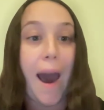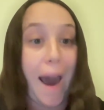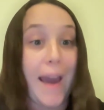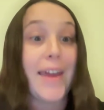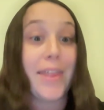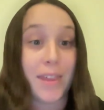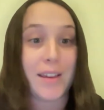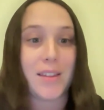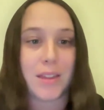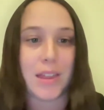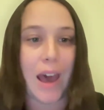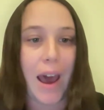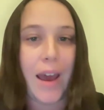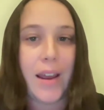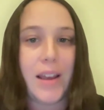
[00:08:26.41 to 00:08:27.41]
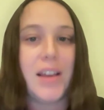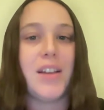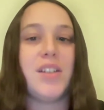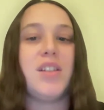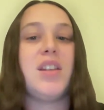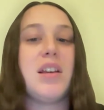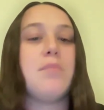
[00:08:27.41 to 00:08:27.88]
I think that
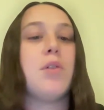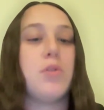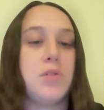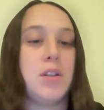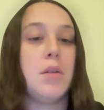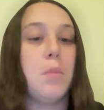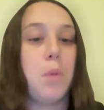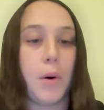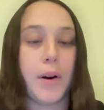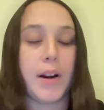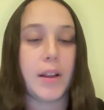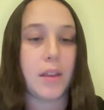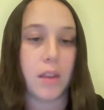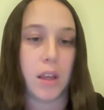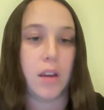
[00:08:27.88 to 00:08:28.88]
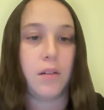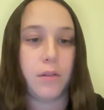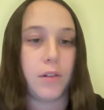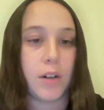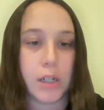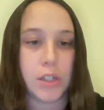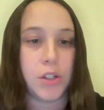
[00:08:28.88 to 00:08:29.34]
is the most important thing
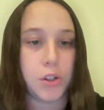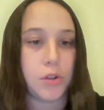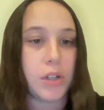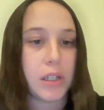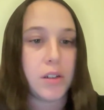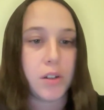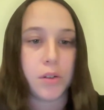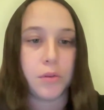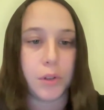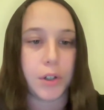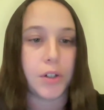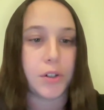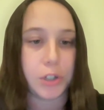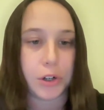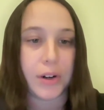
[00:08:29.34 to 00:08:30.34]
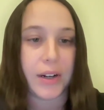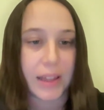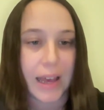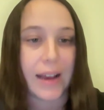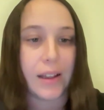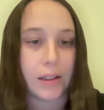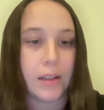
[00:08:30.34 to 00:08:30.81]
for a student to learn during
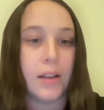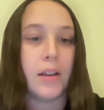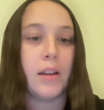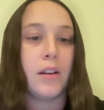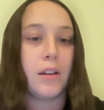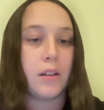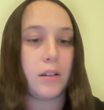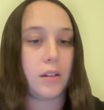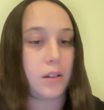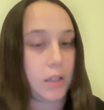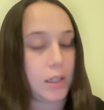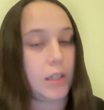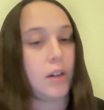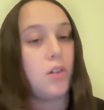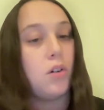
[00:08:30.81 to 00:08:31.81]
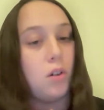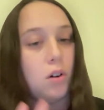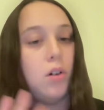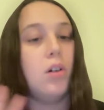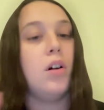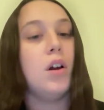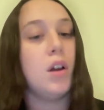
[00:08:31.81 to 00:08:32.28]
that
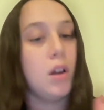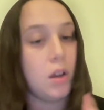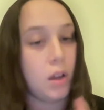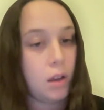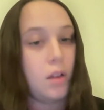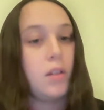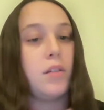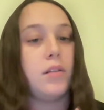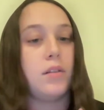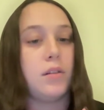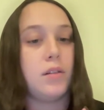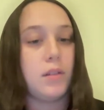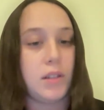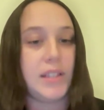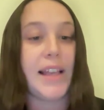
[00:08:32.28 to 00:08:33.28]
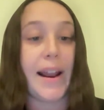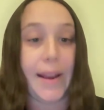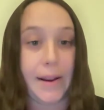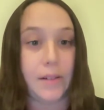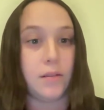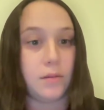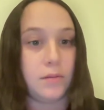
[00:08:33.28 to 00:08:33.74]
clinical
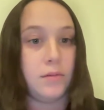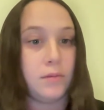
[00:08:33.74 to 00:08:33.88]
setting.